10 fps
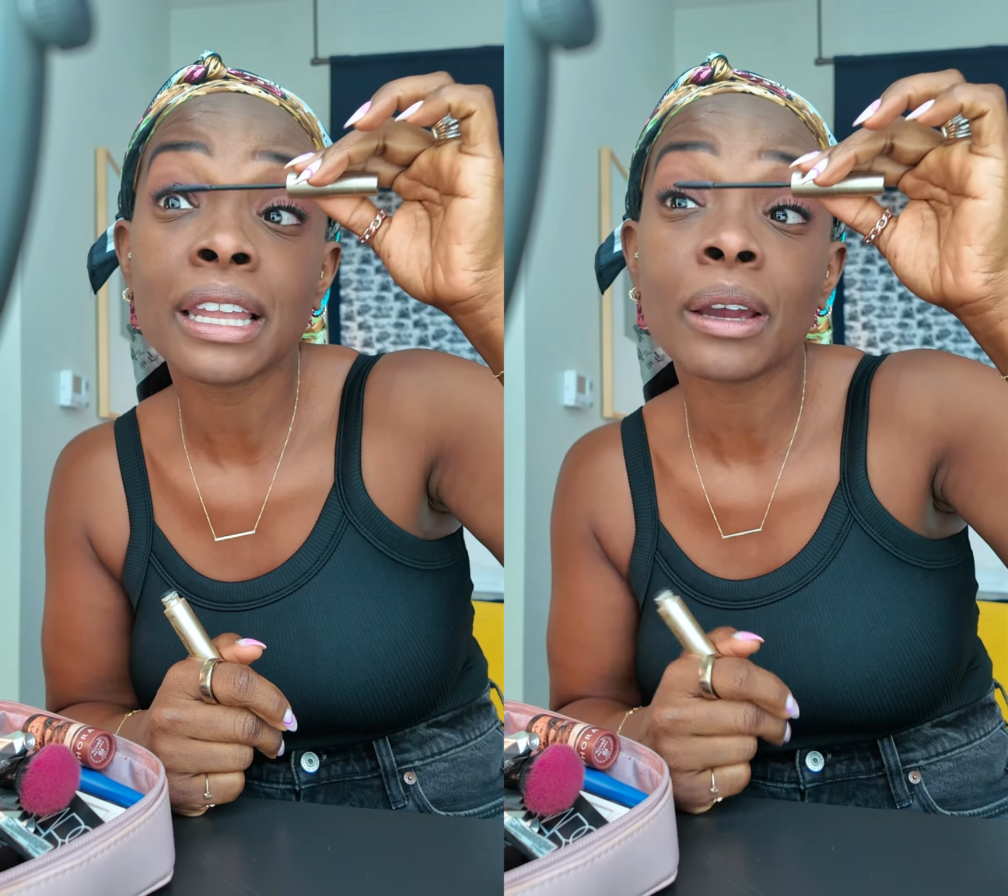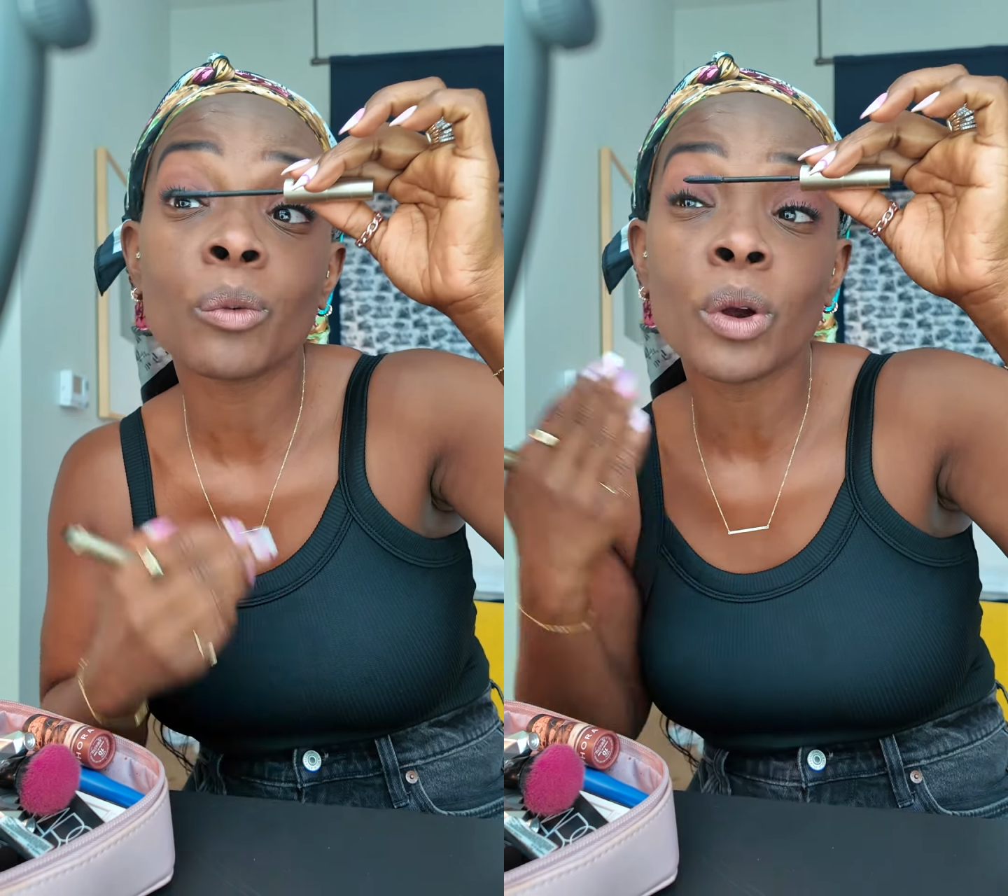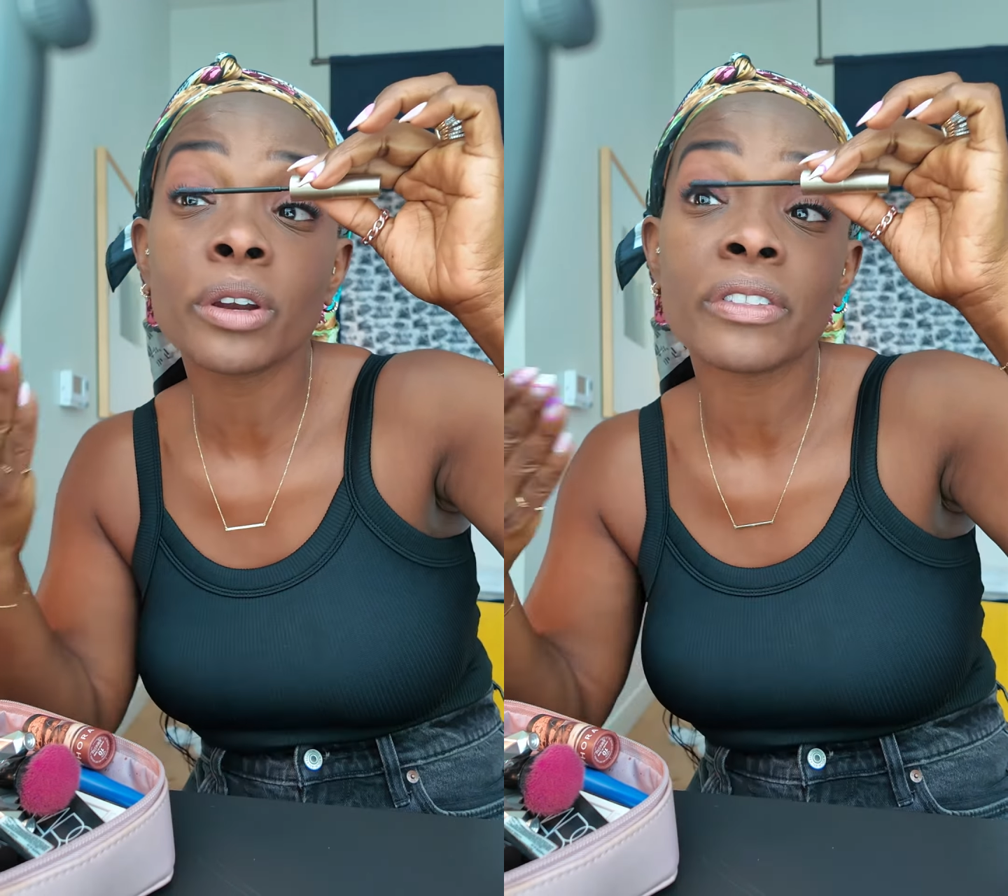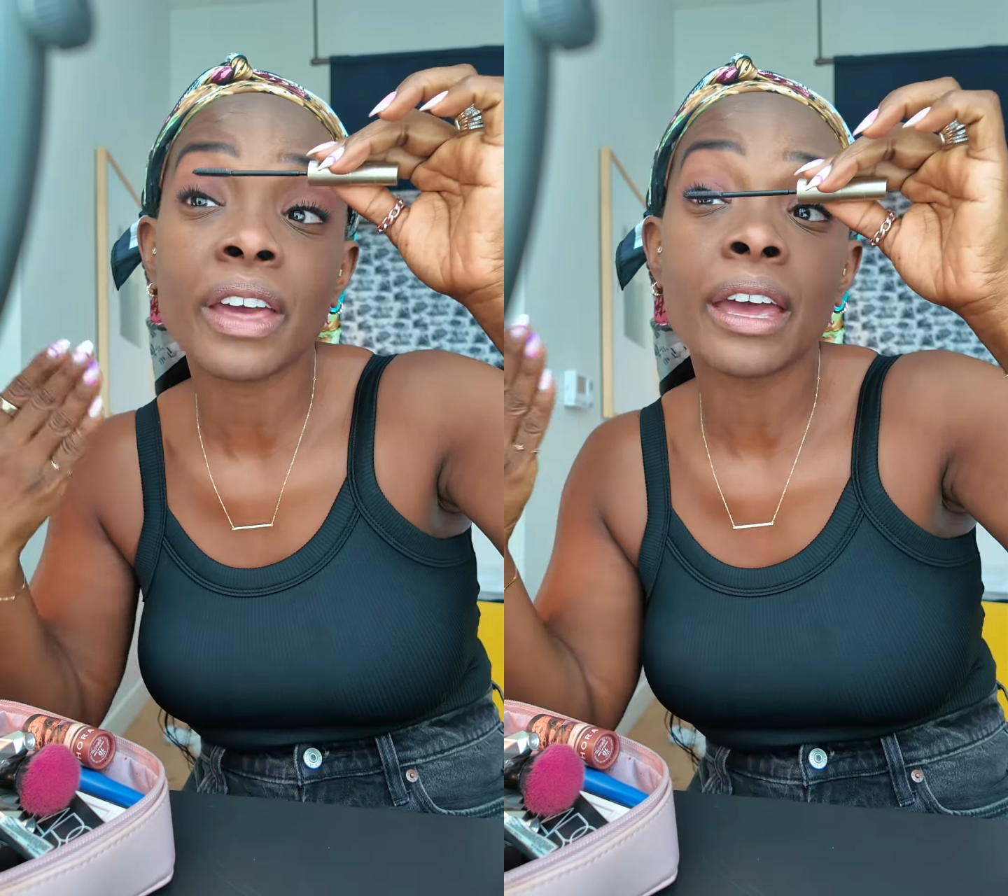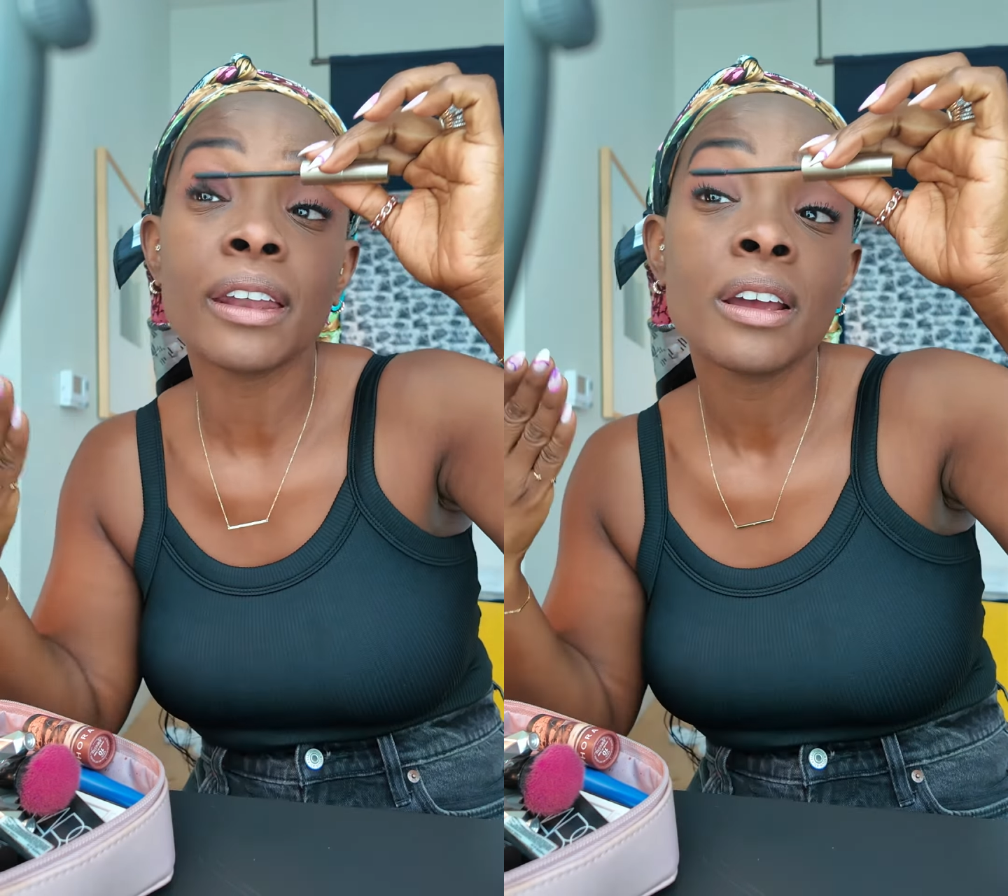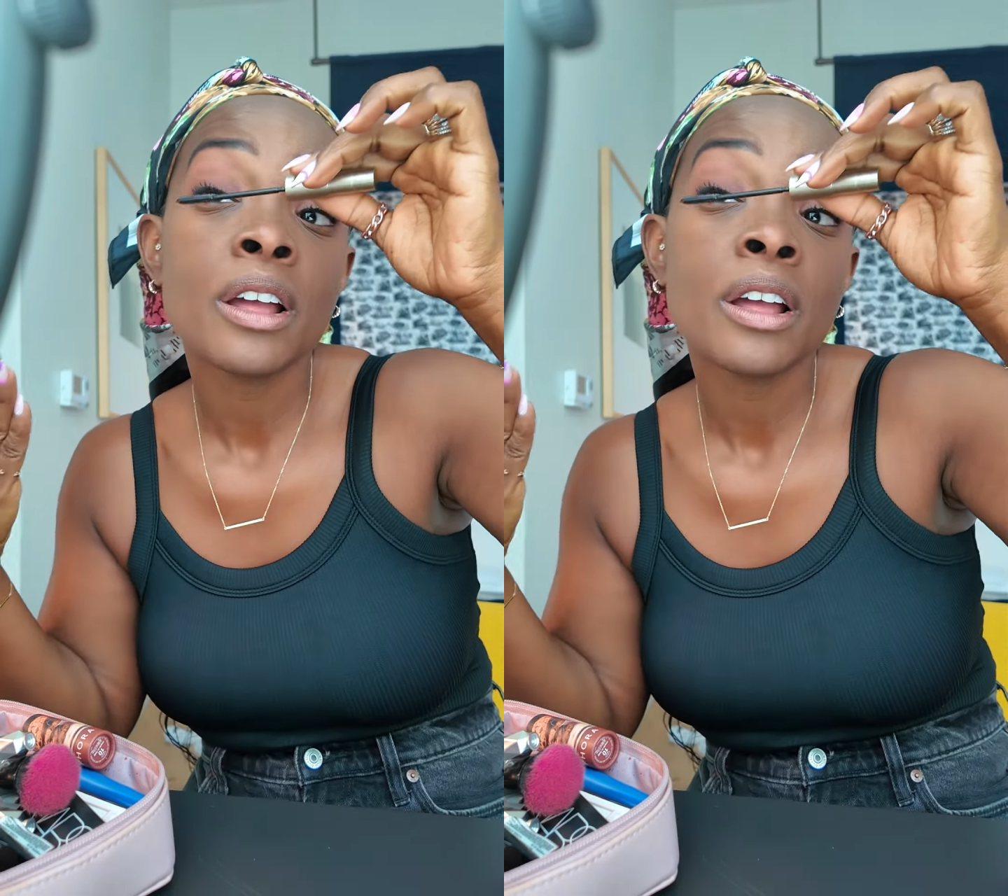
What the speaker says: like worked that